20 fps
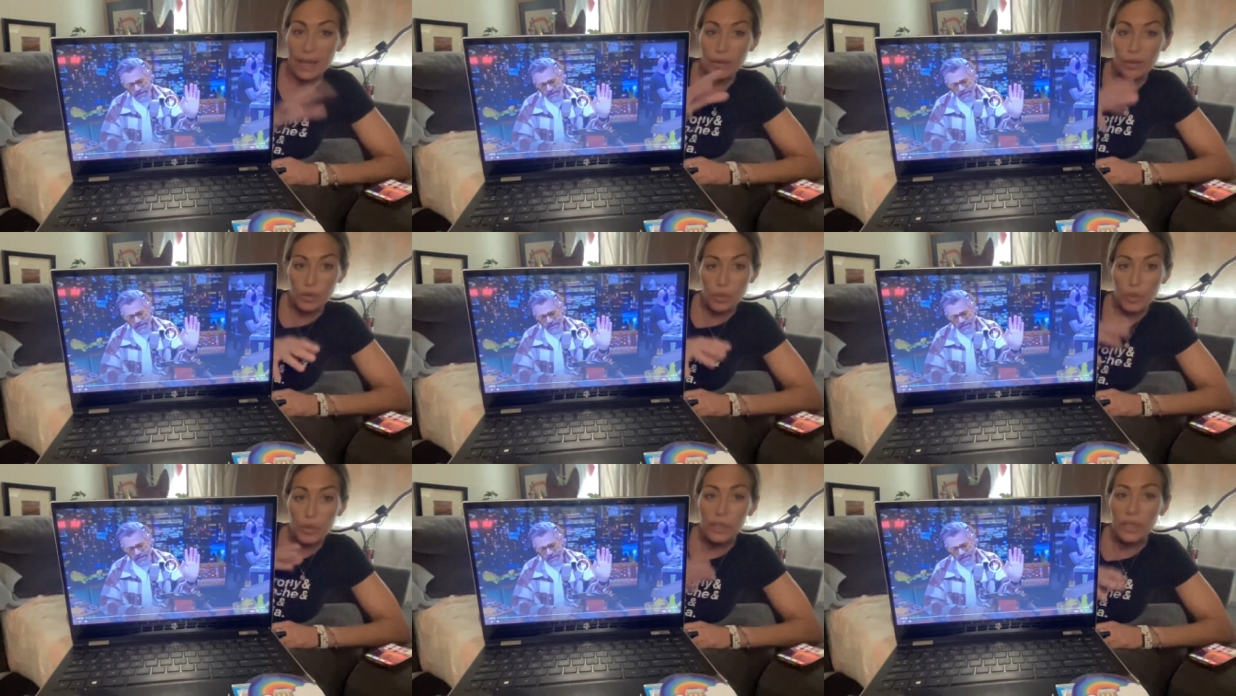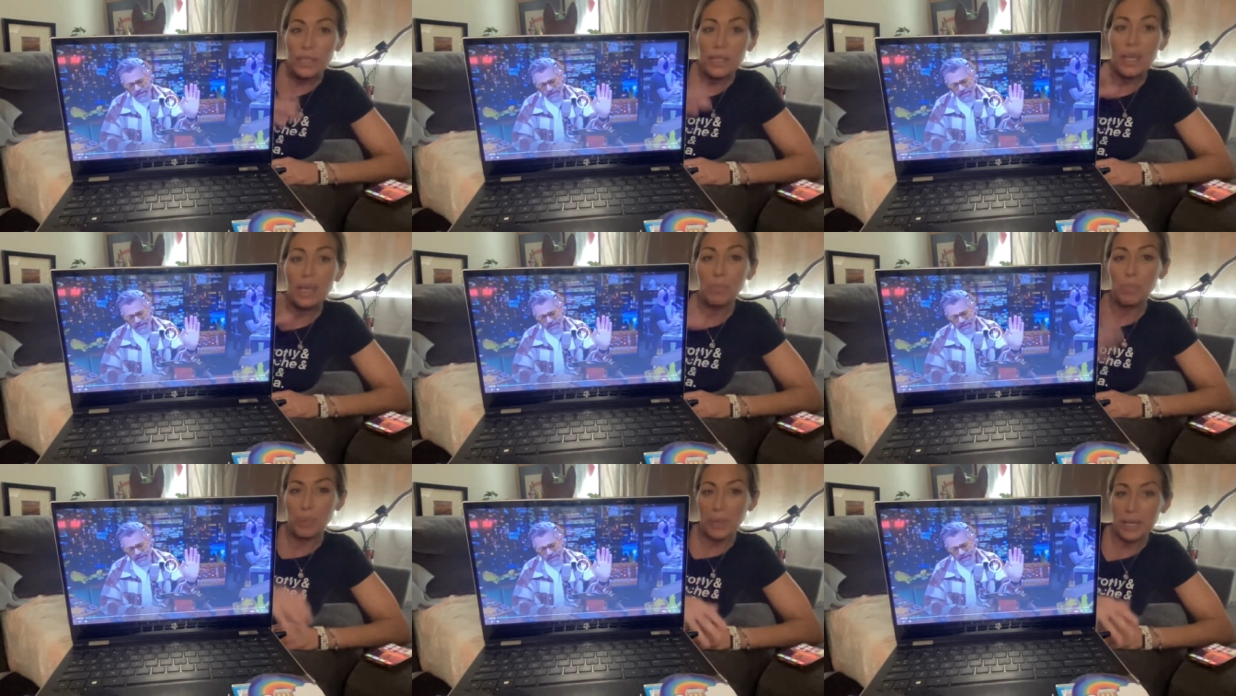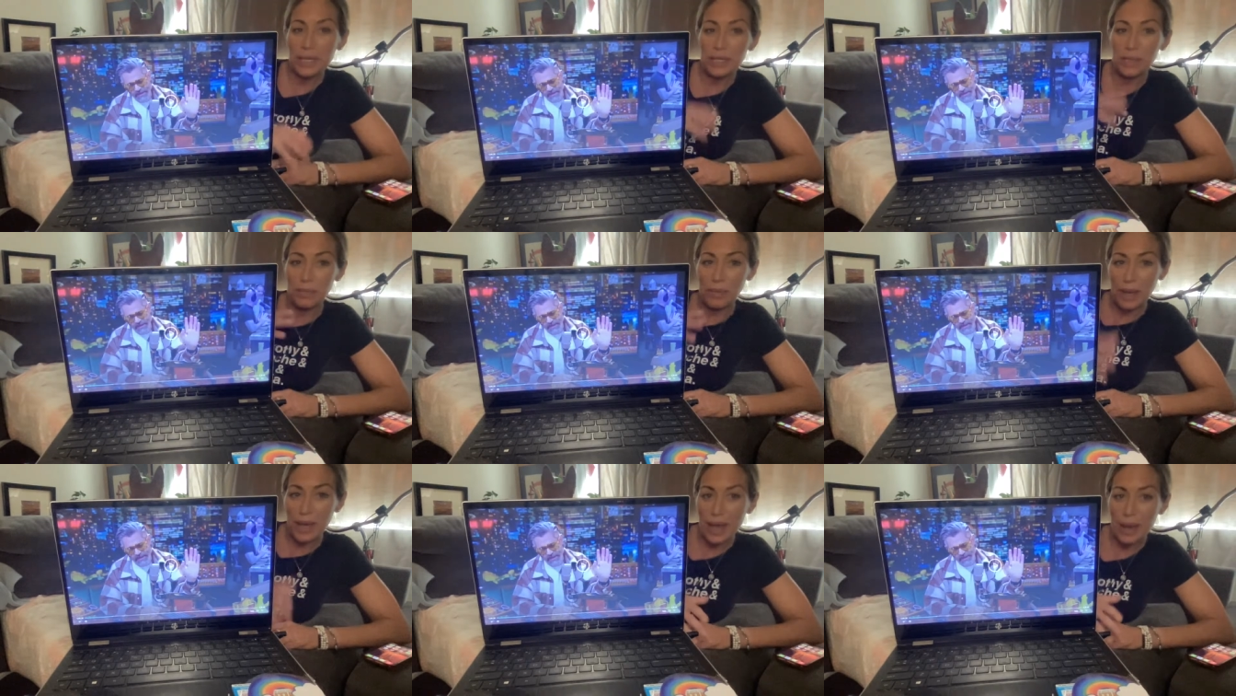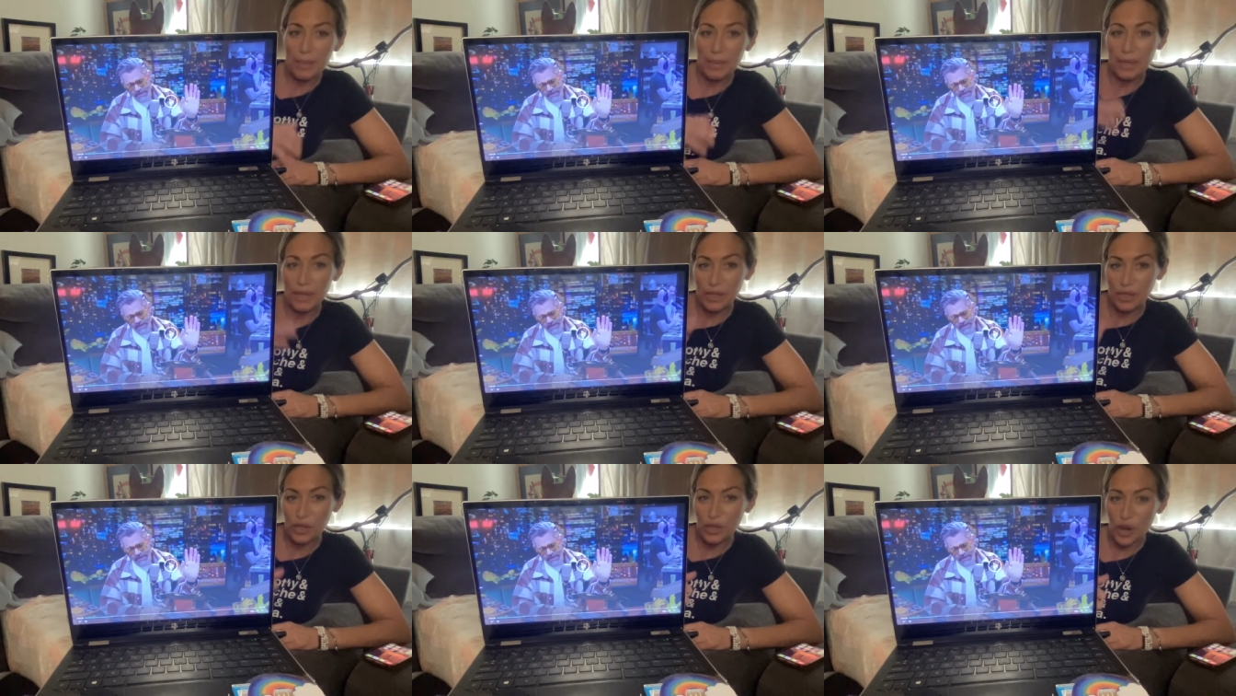It was supposed to take place in
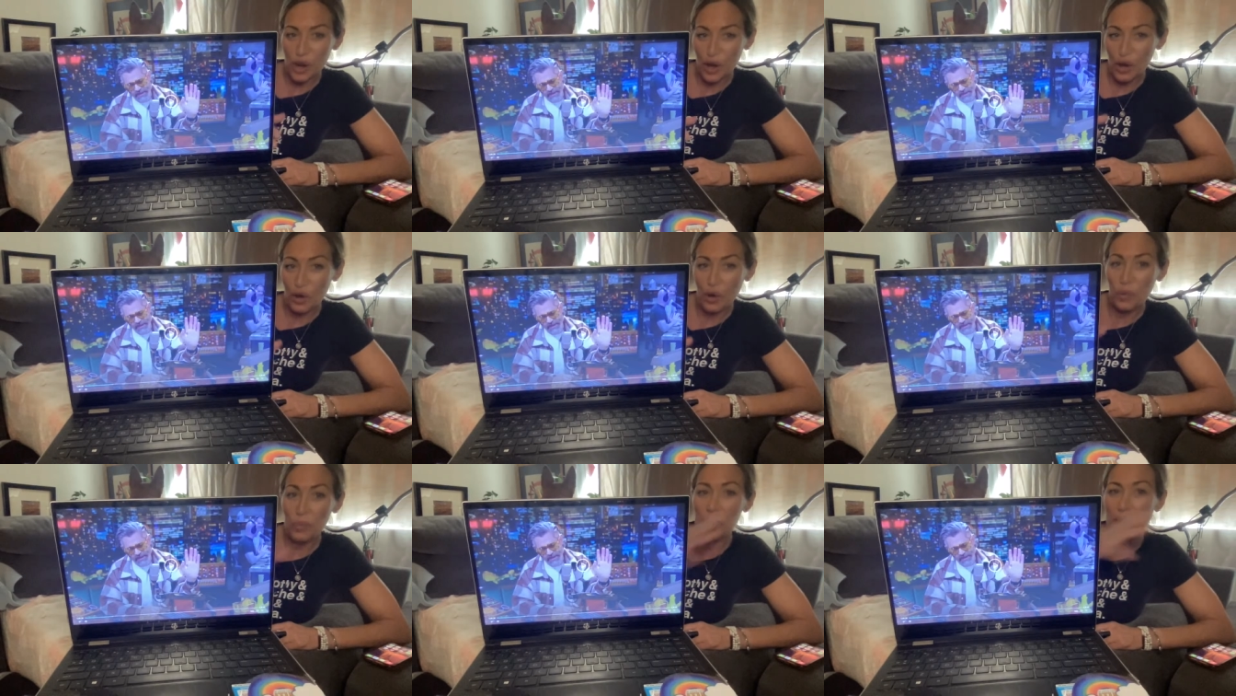Miami, the show,